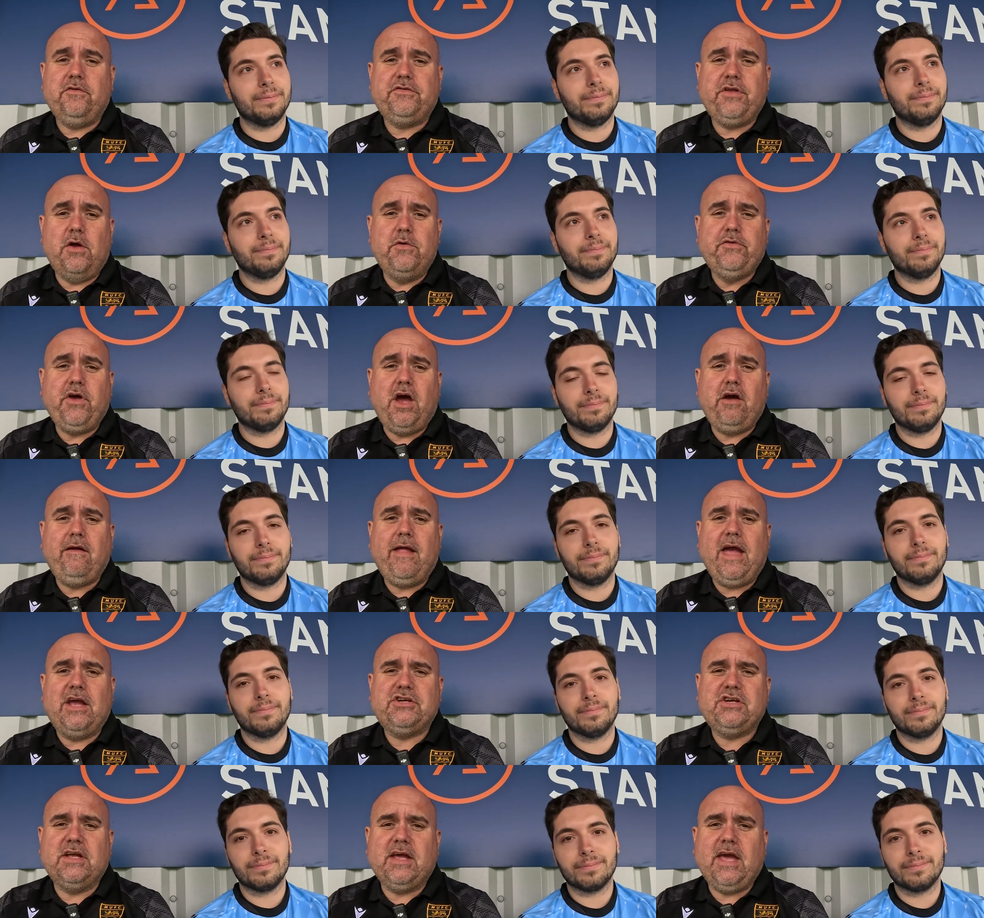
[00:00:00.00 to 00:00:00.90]
Speaker 1: Stones are in
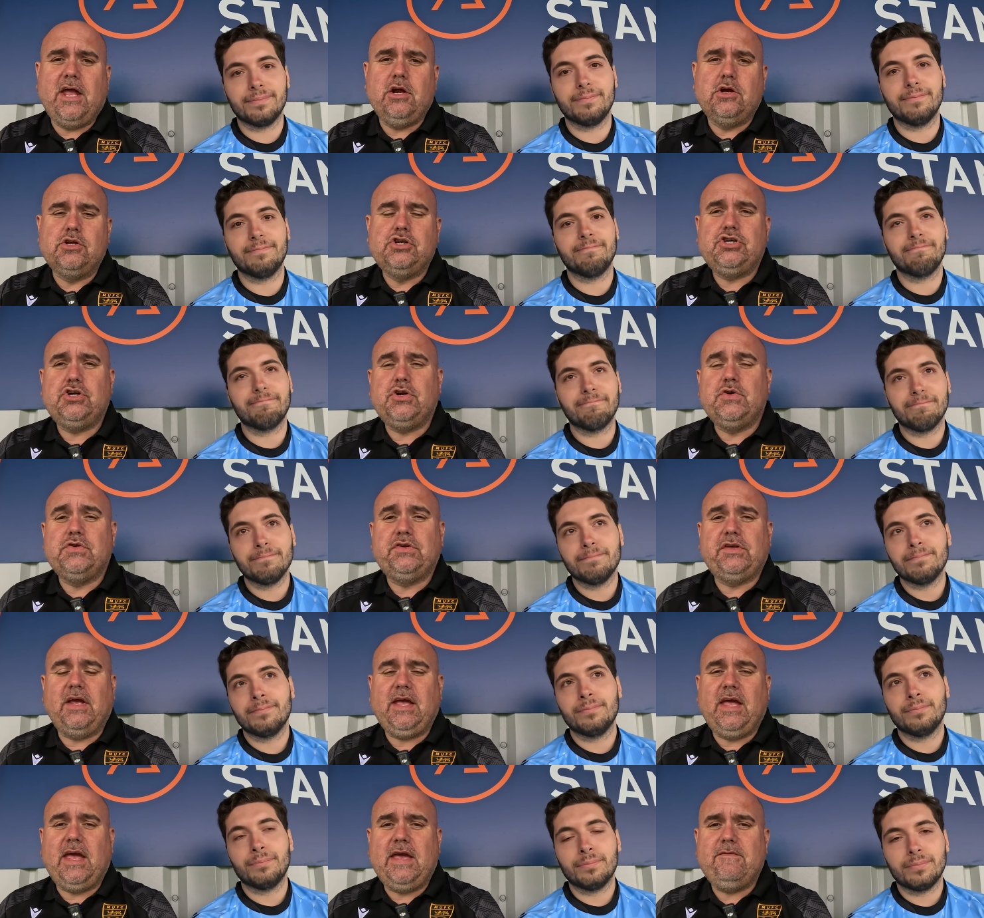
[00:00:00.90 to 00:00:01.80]
action again on
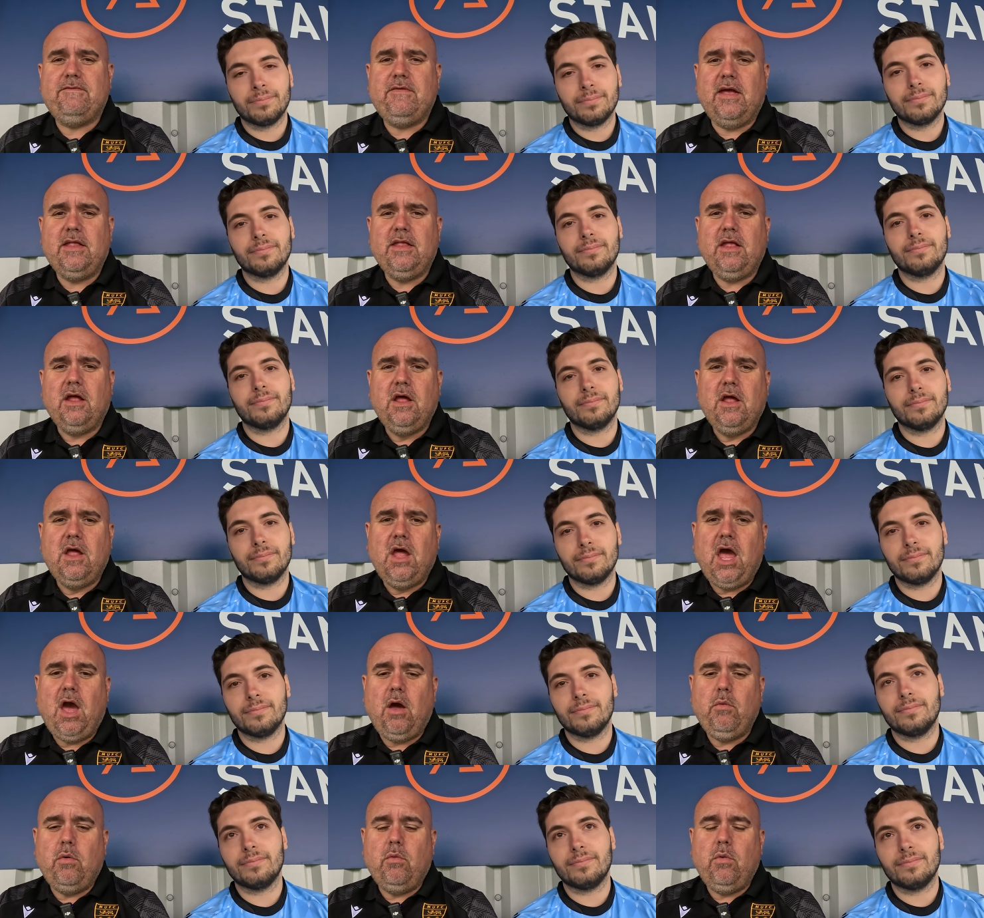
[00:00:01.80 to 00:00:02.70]
Tuesday evening
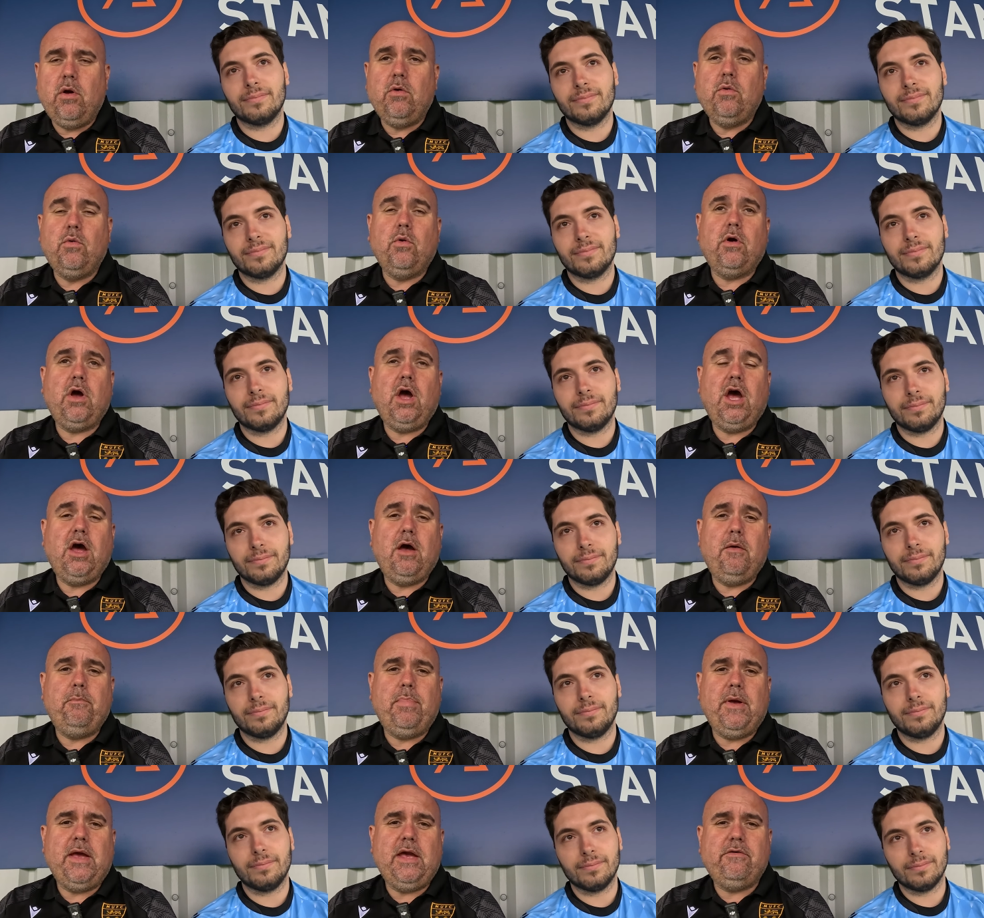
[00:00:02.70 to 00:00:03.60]
and we will uh,
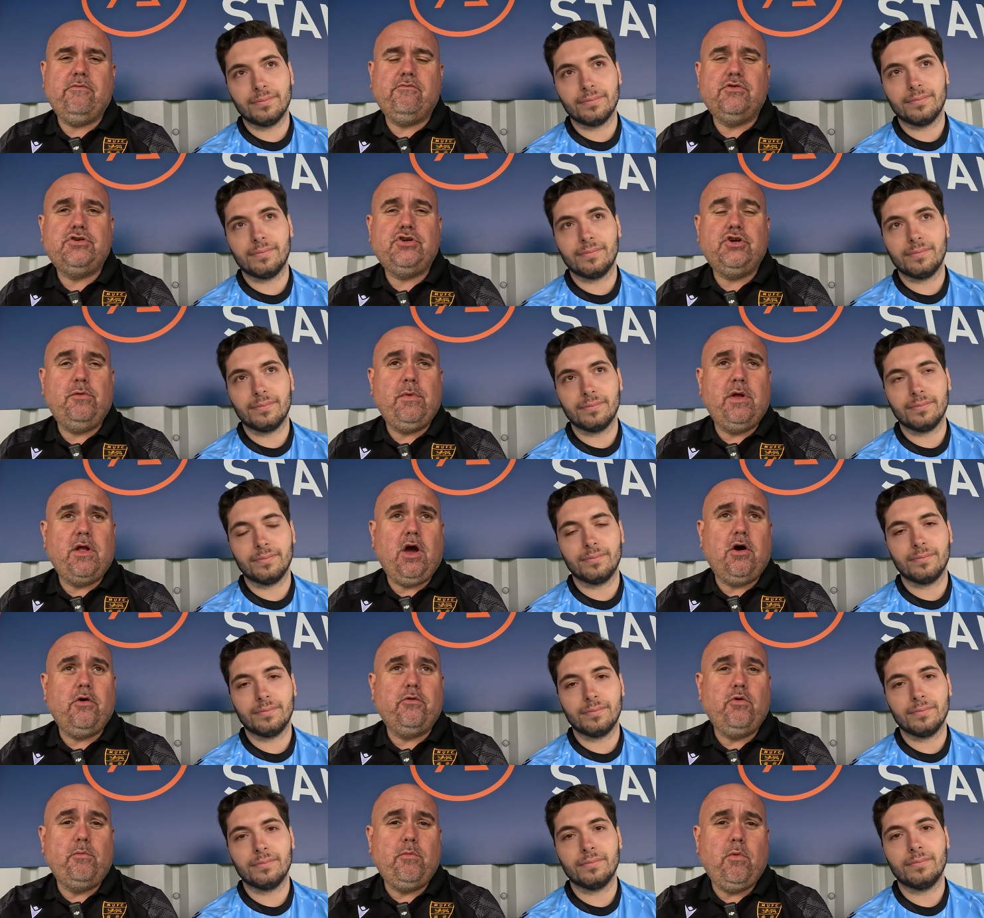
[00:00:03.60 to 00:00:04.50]
be resuming
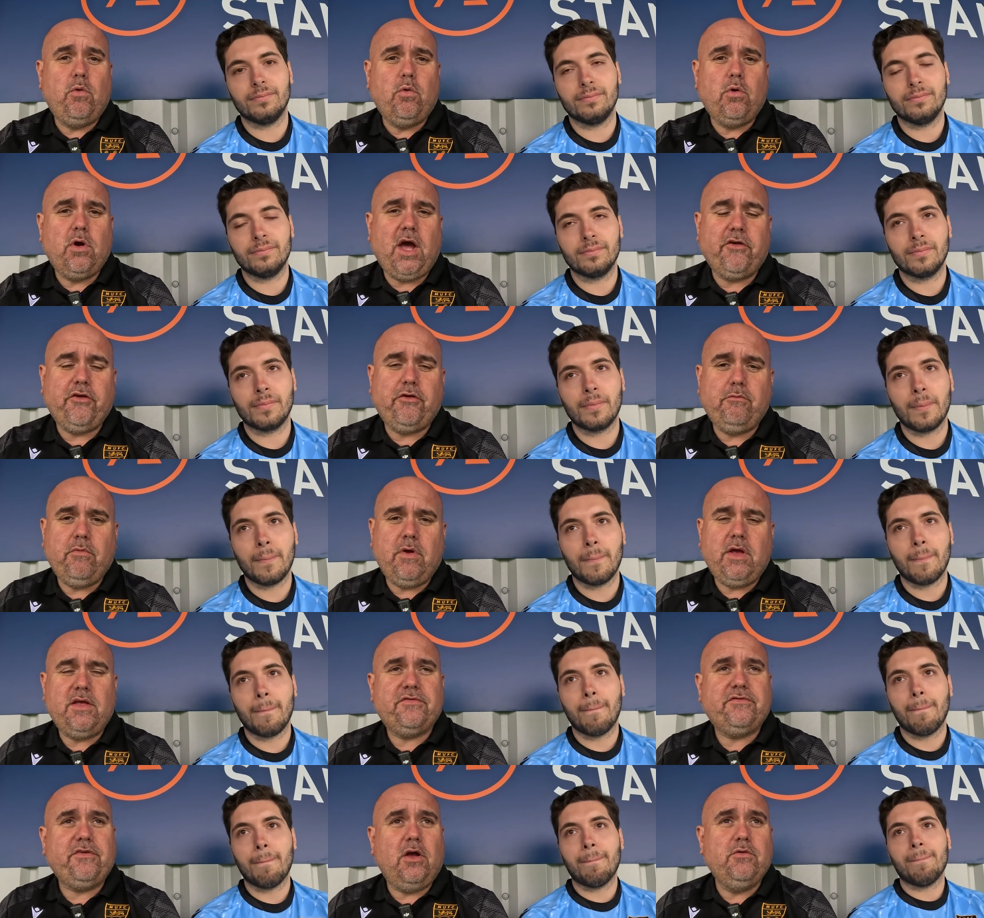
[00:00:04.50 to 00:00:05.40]
our normal customary
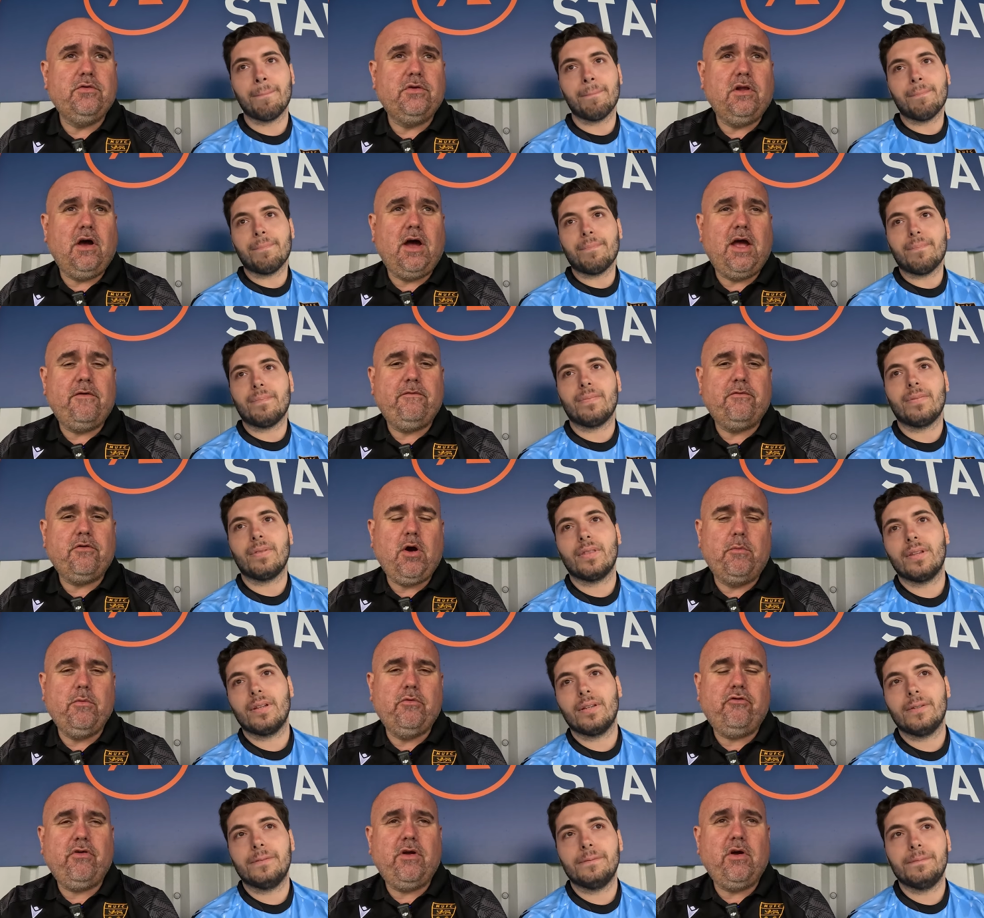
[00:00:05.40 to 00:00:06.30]
Stones Live
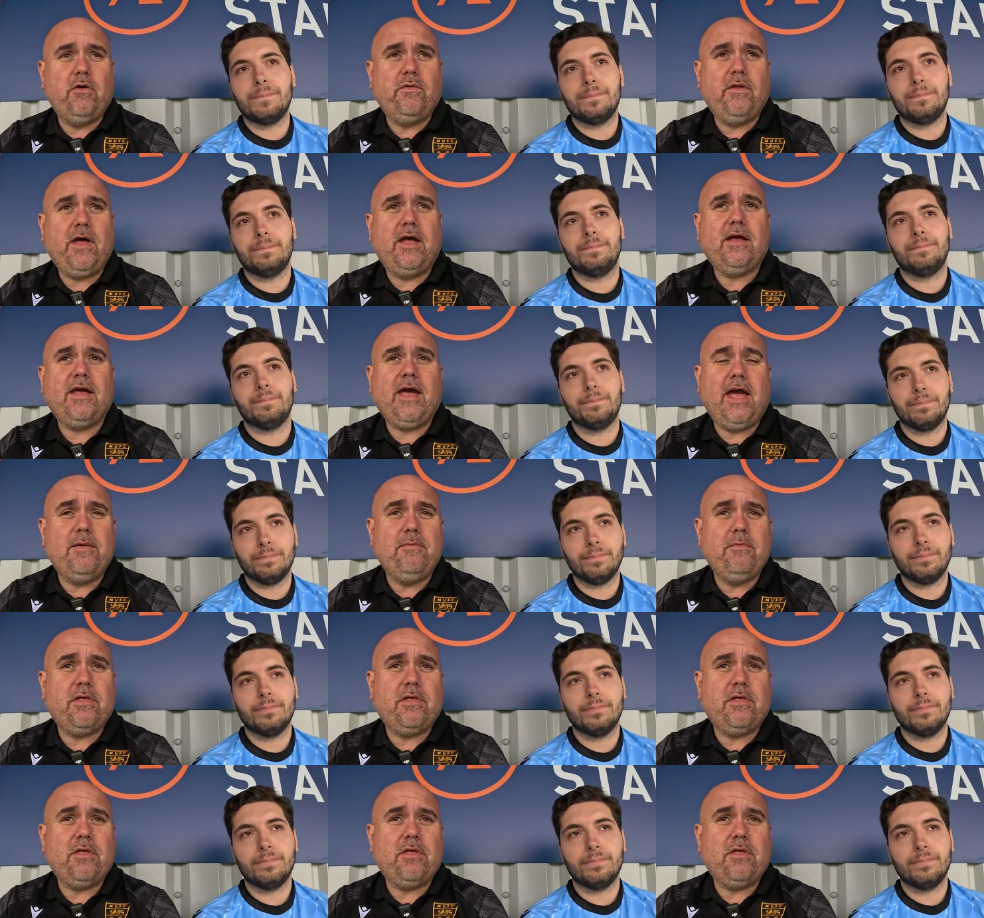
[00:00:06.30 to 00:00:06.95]
commentary on that game.